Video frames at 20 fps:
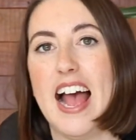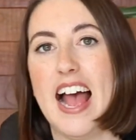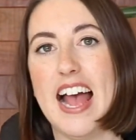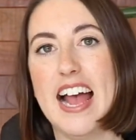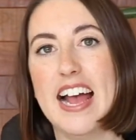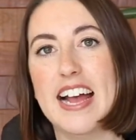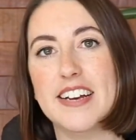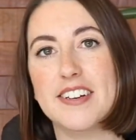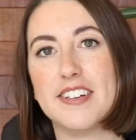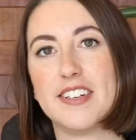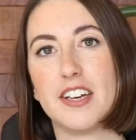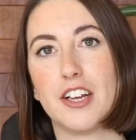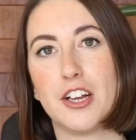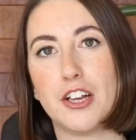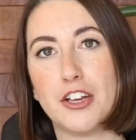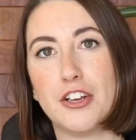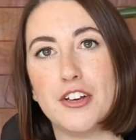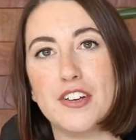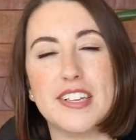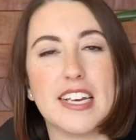and
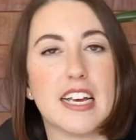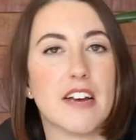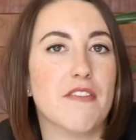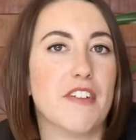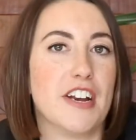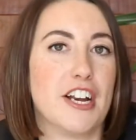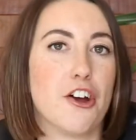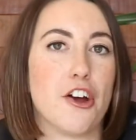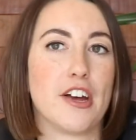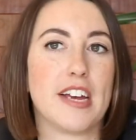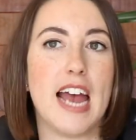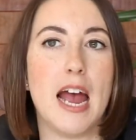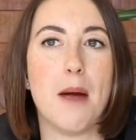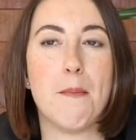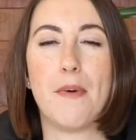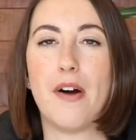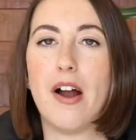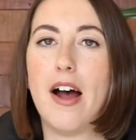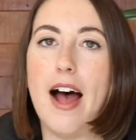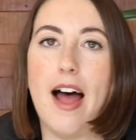using a video
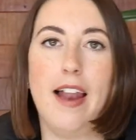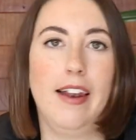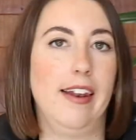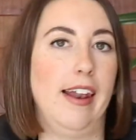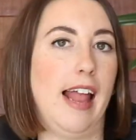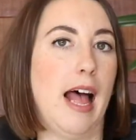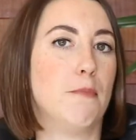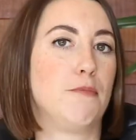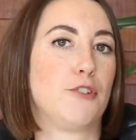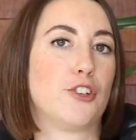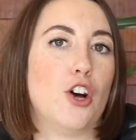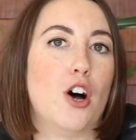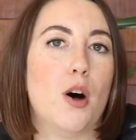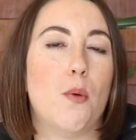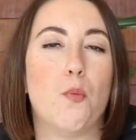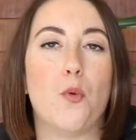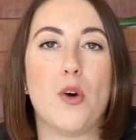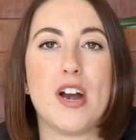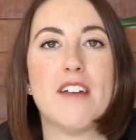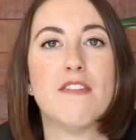camera, a
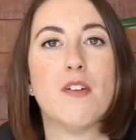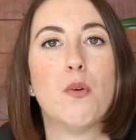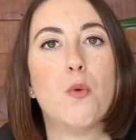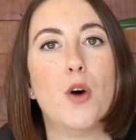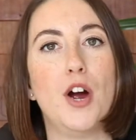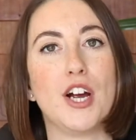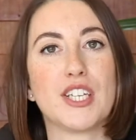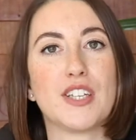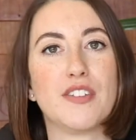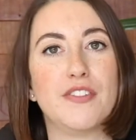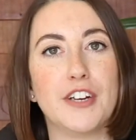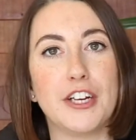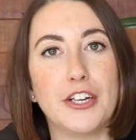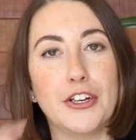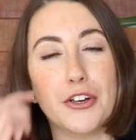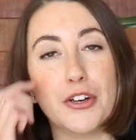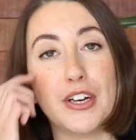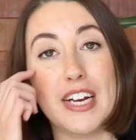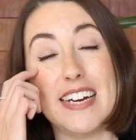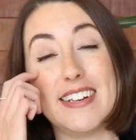laptop, whatever works for
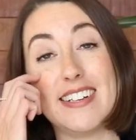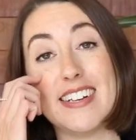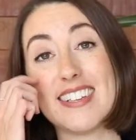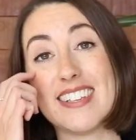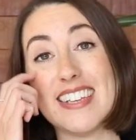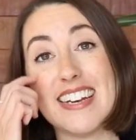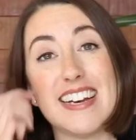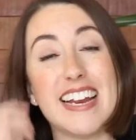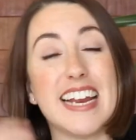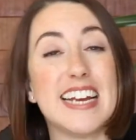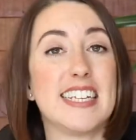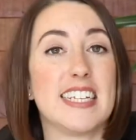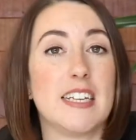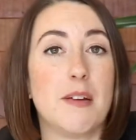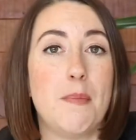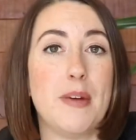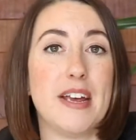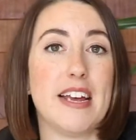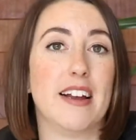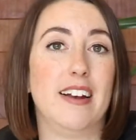you. It doesn't need
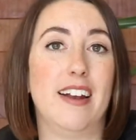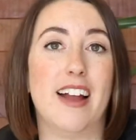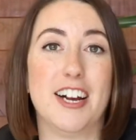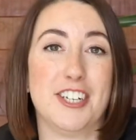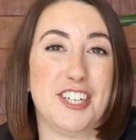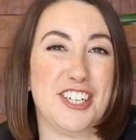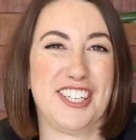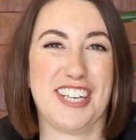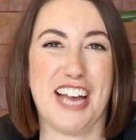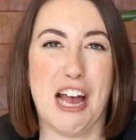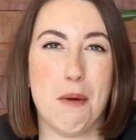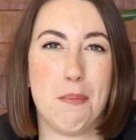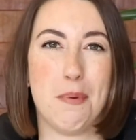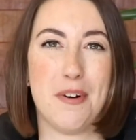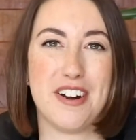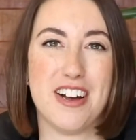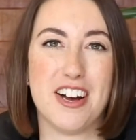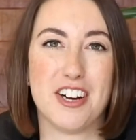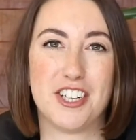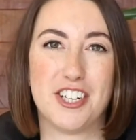to be a large scale
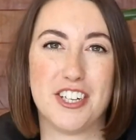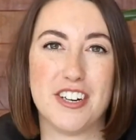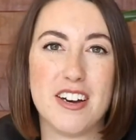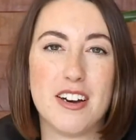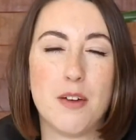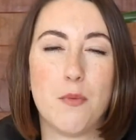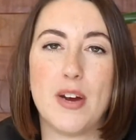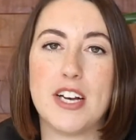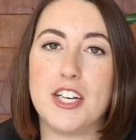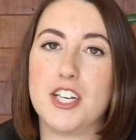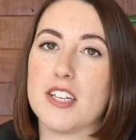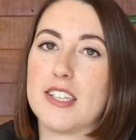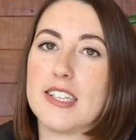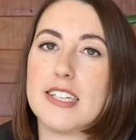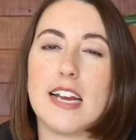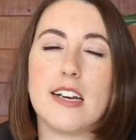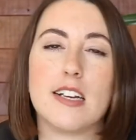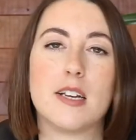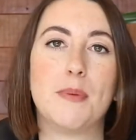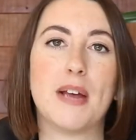production. We just
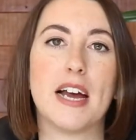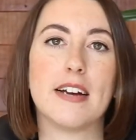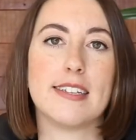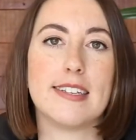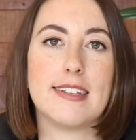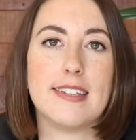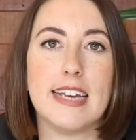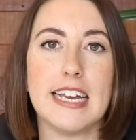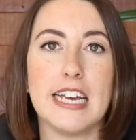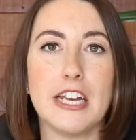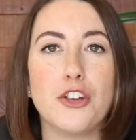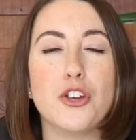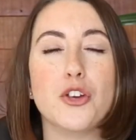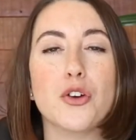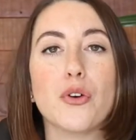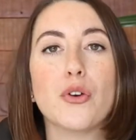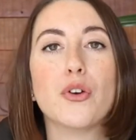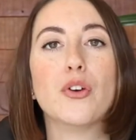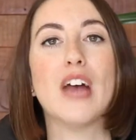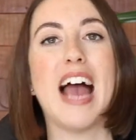need to be able to see
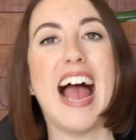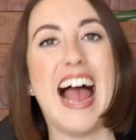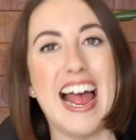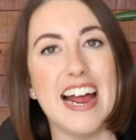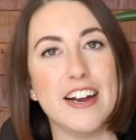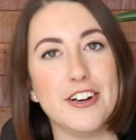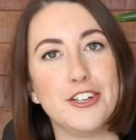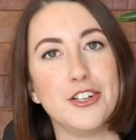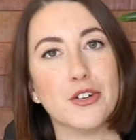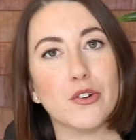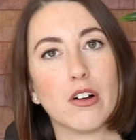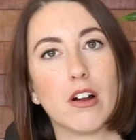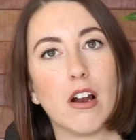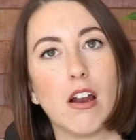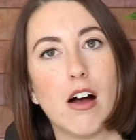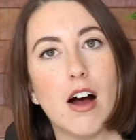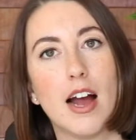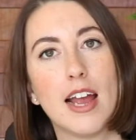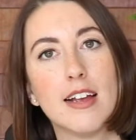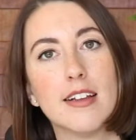you and your
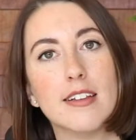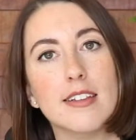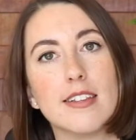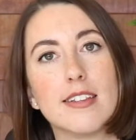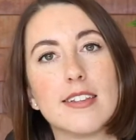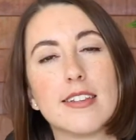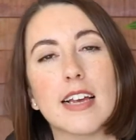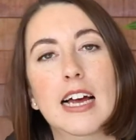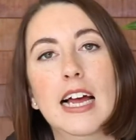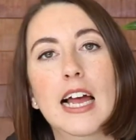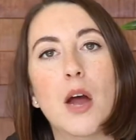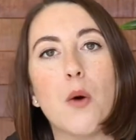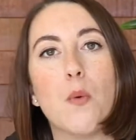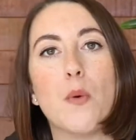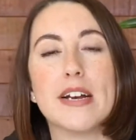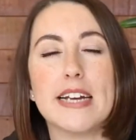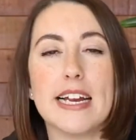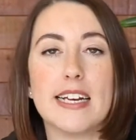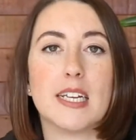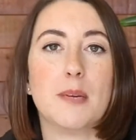clients.
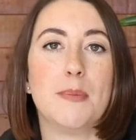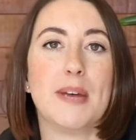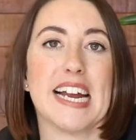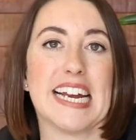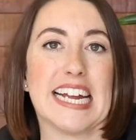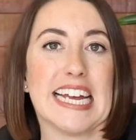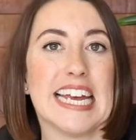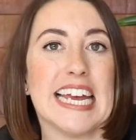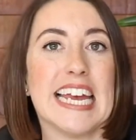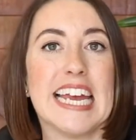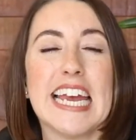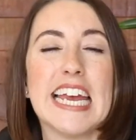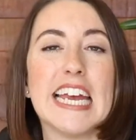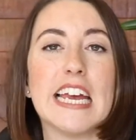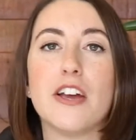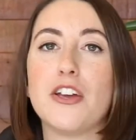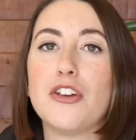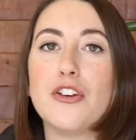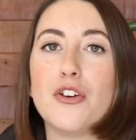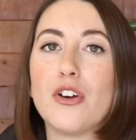We need to be able to
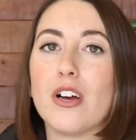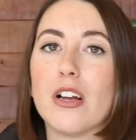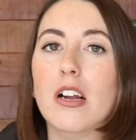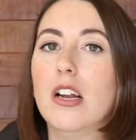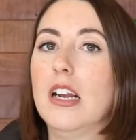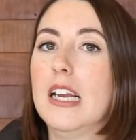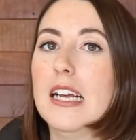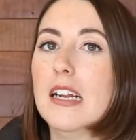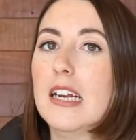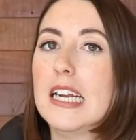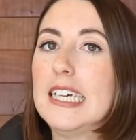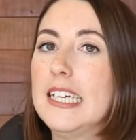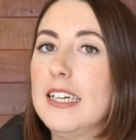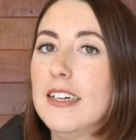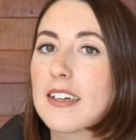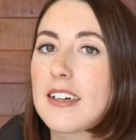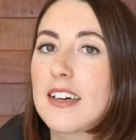hear you clearly.